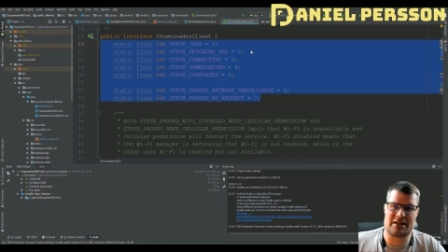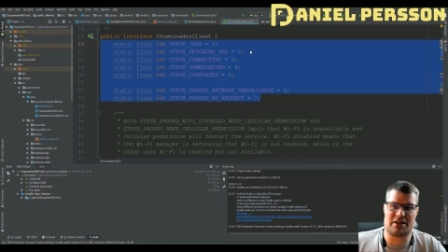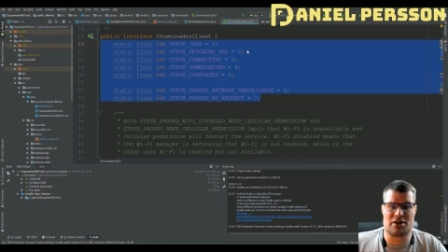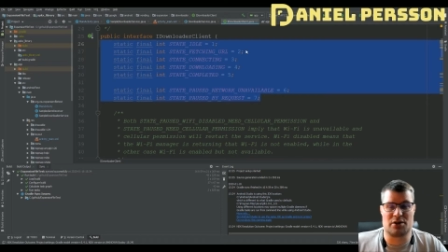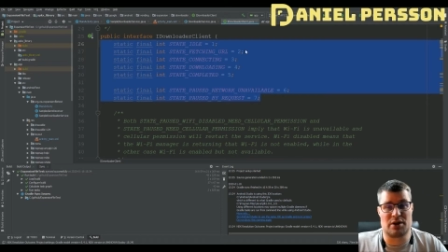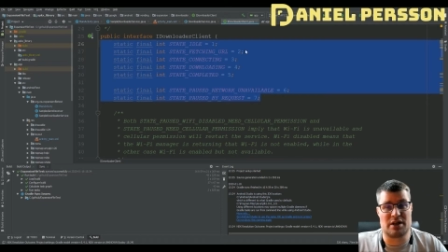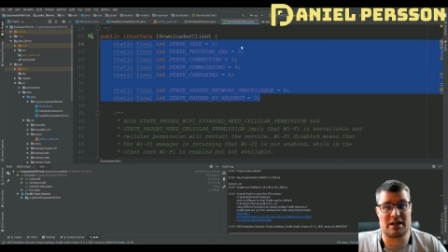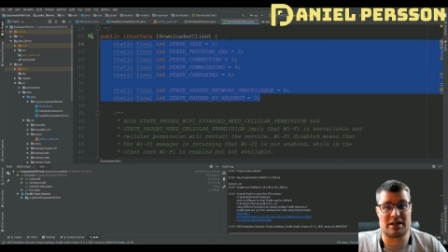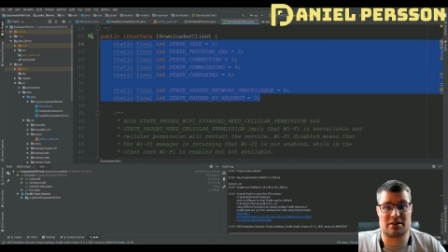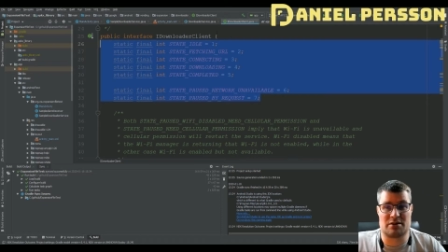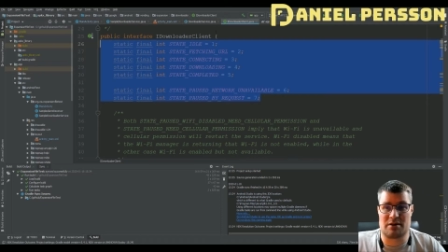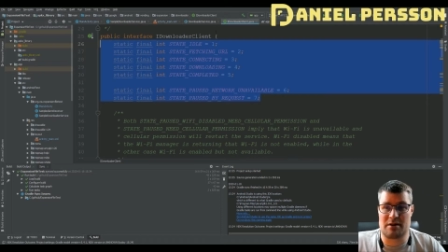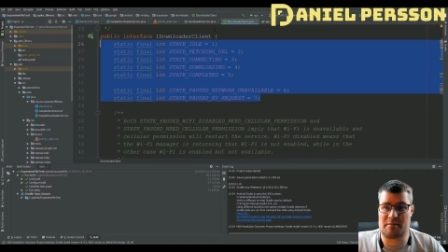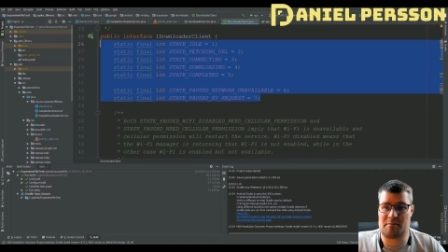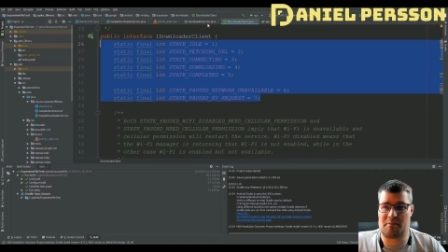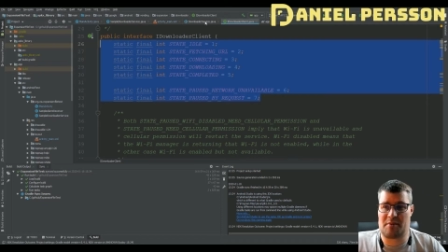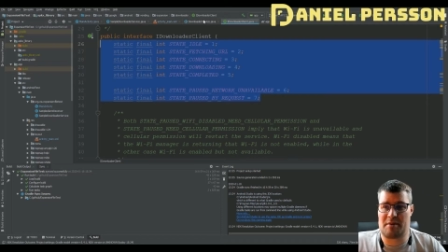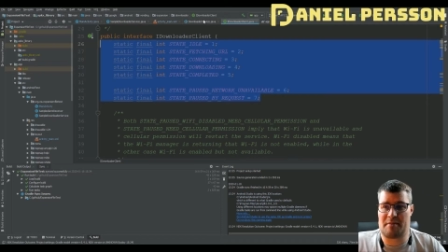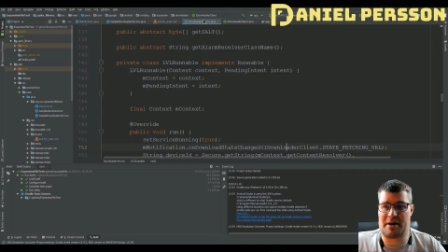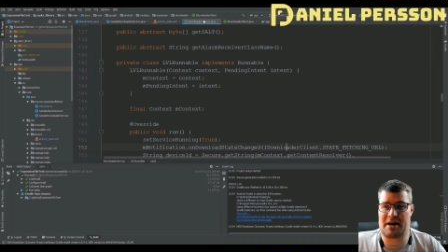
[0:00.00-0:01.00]
you need to
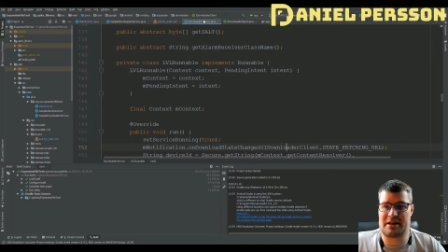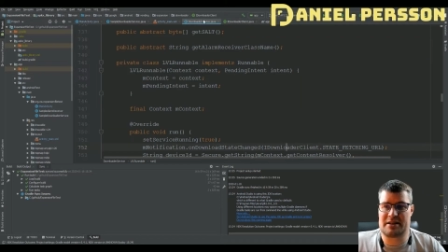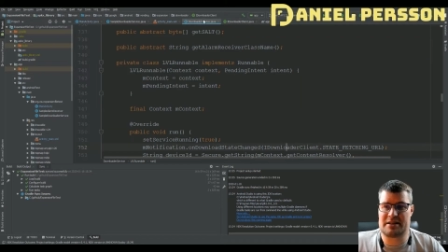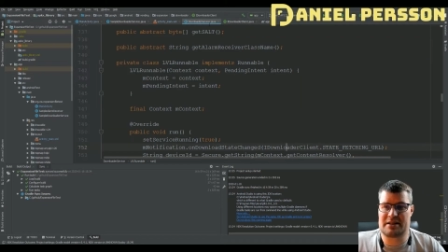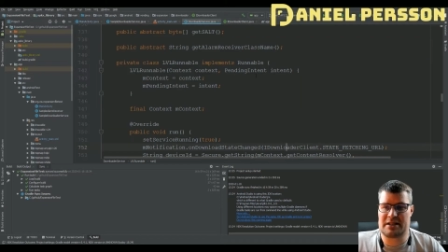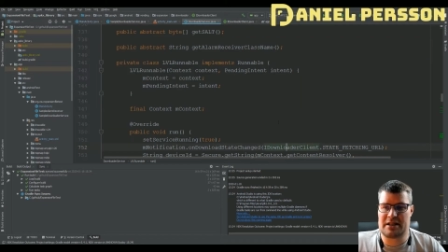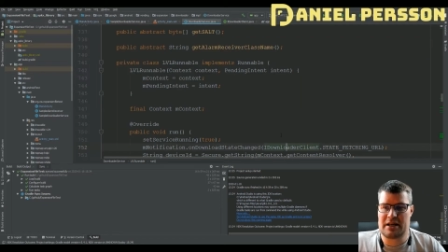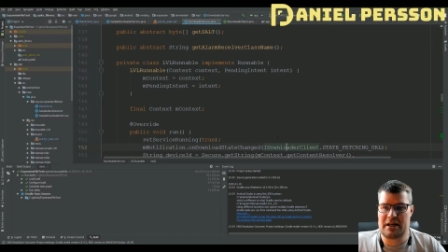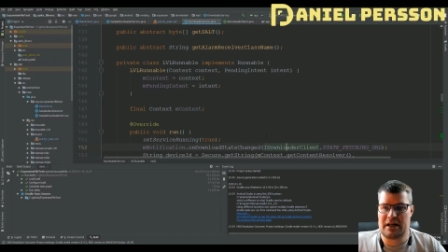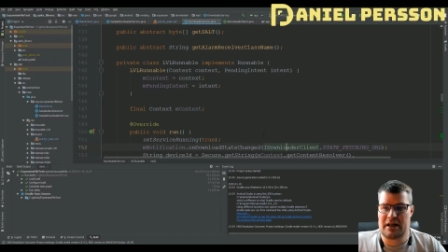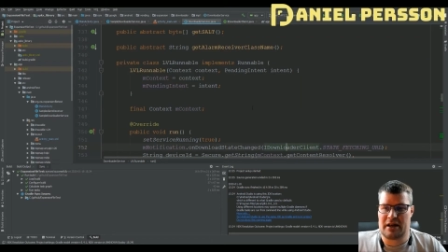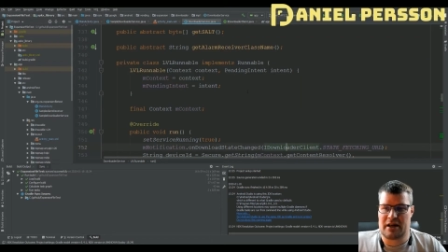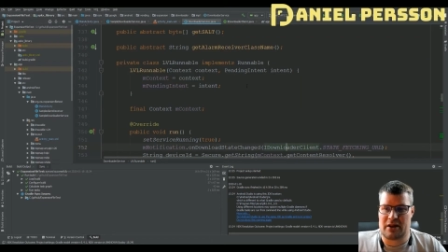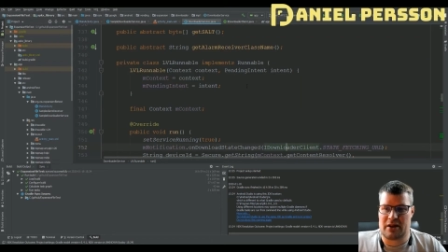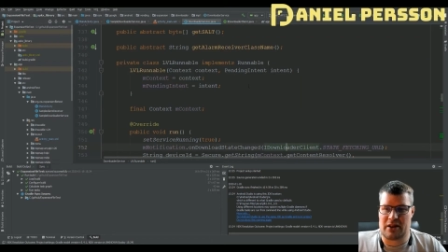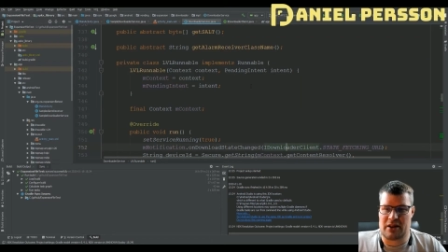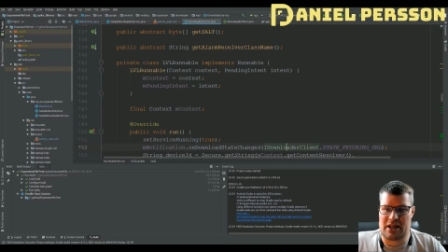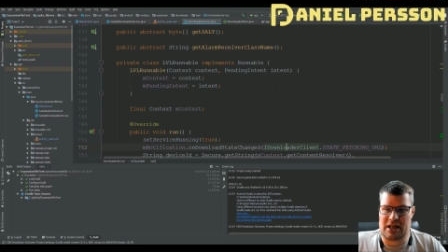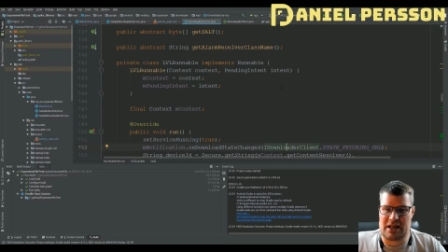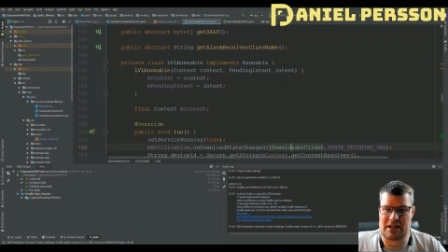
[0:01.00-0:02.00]
implement.
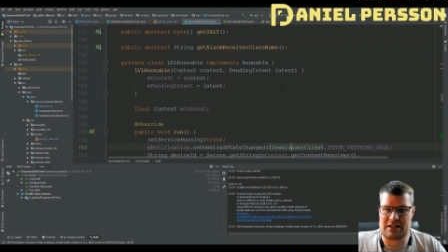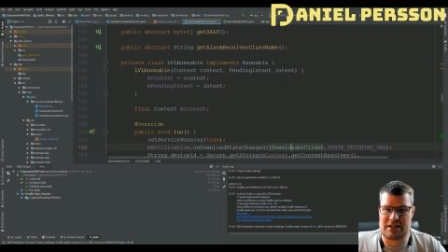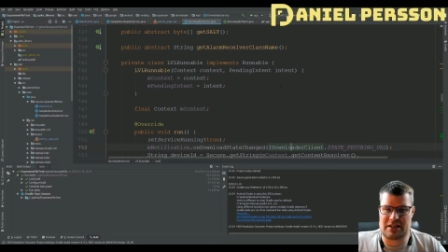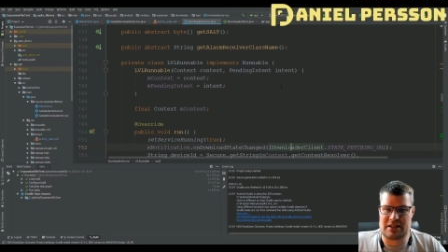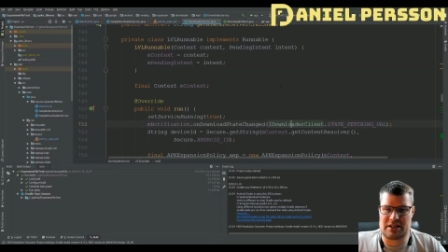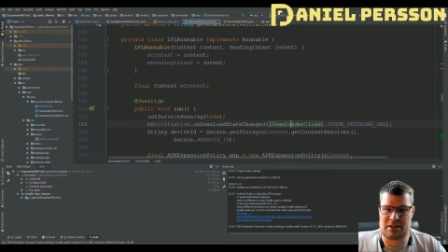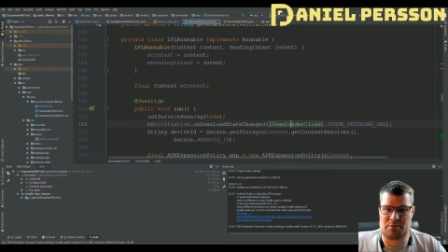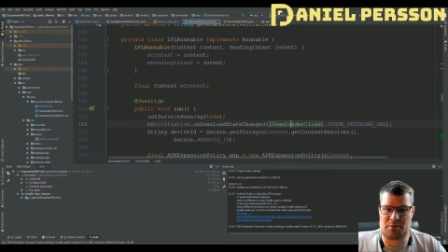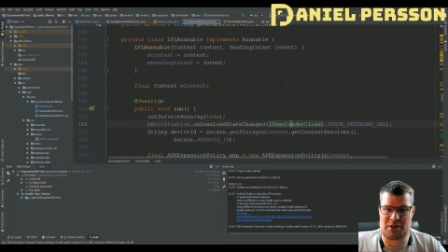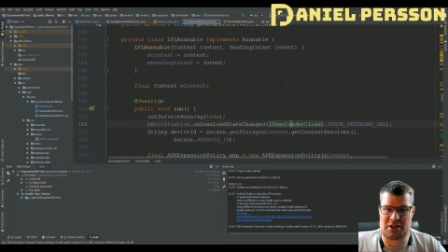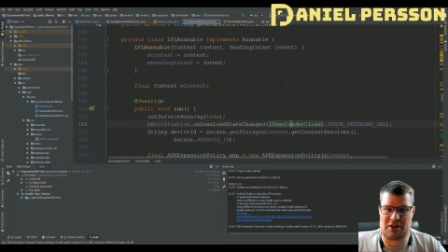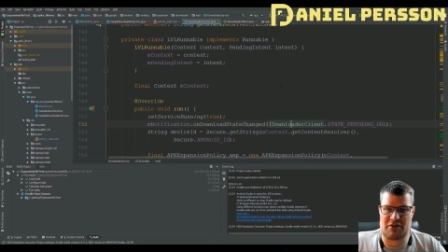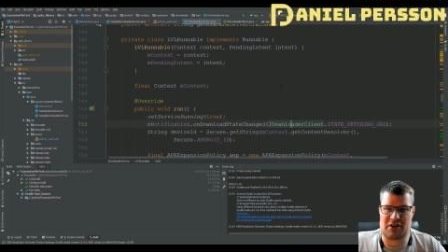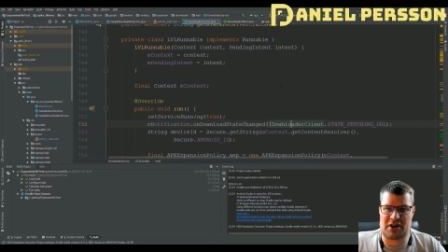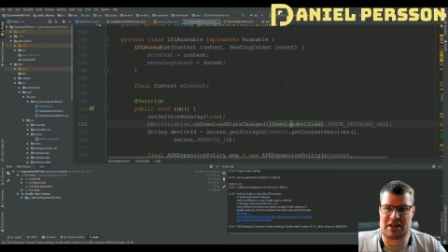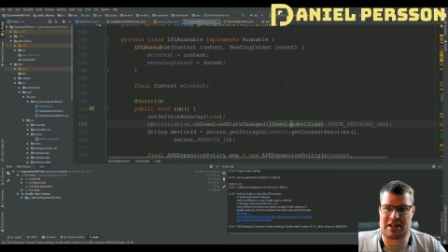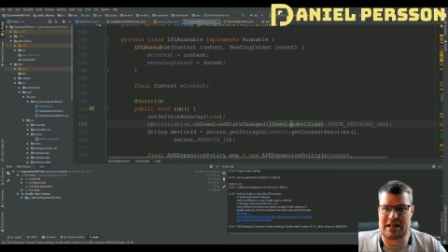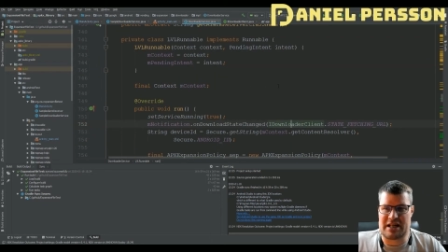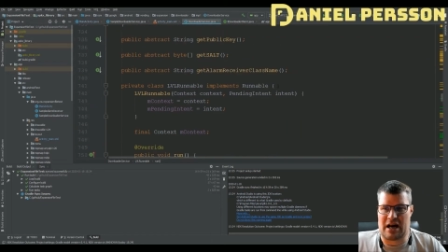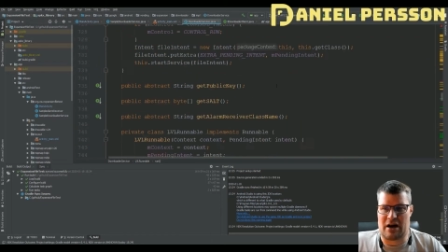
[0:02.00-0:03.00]
This
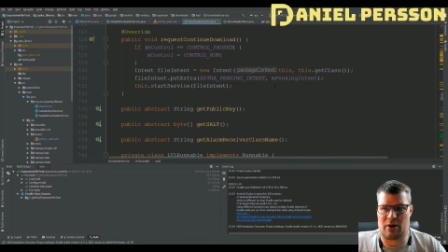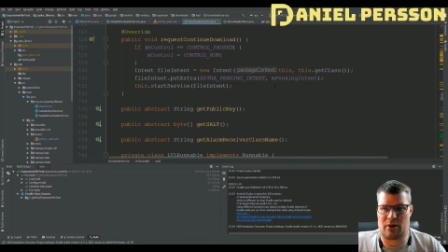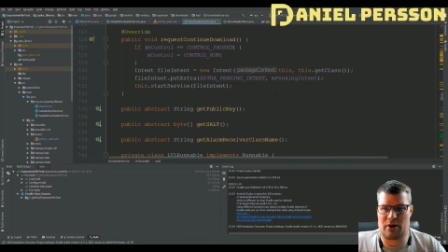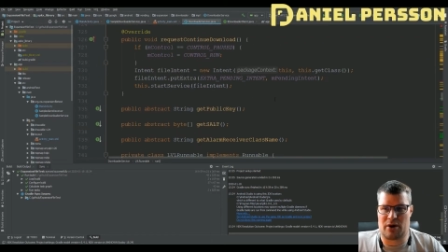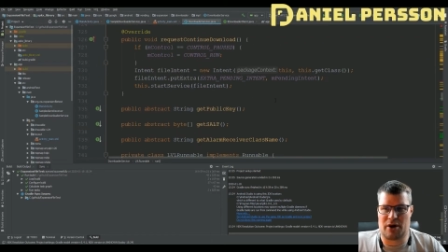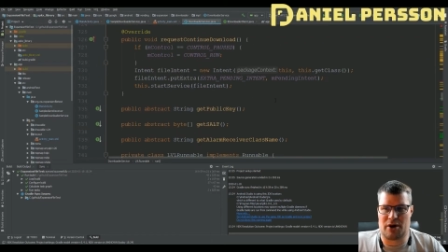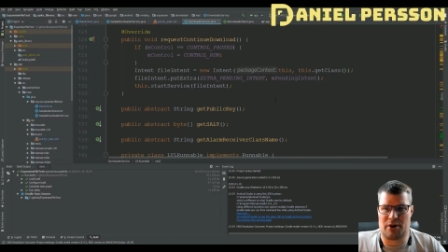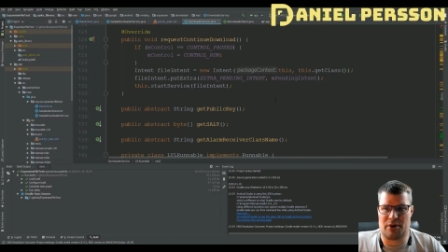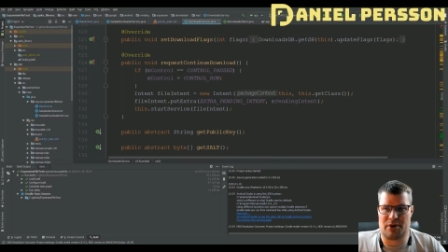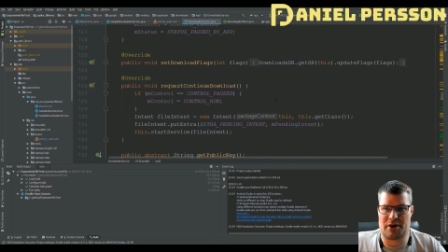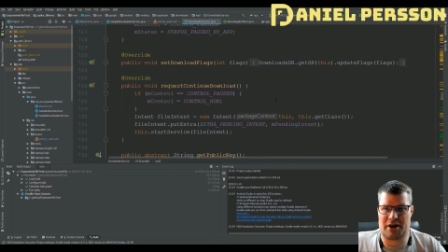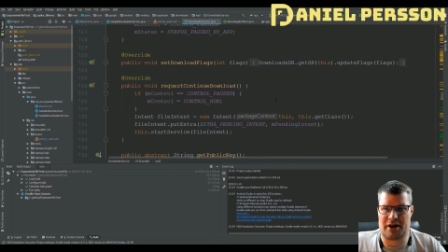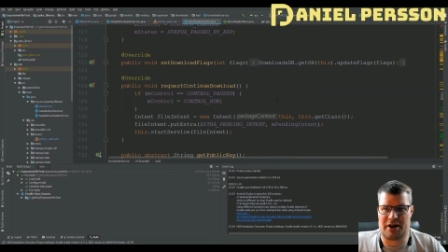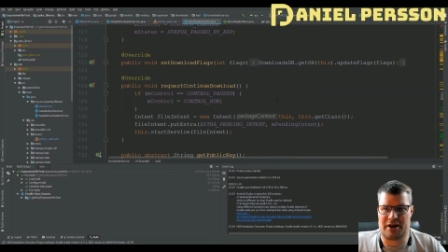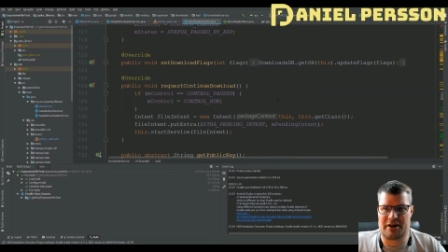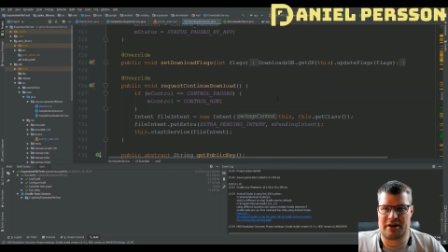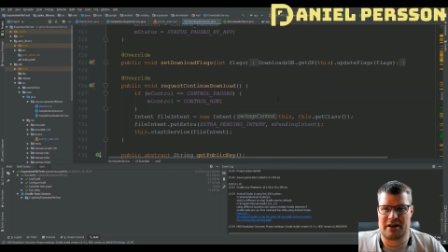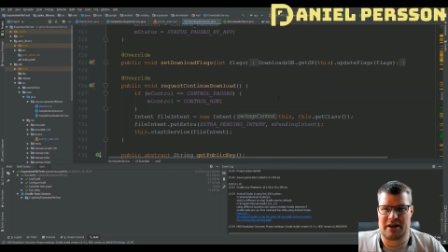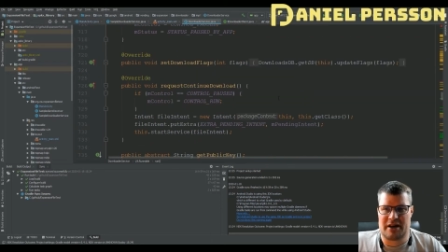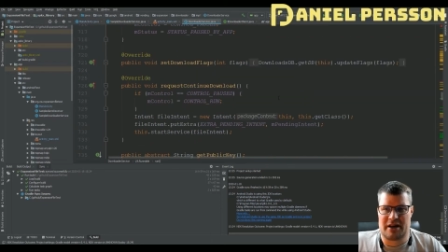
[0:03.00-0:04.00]
specific downloader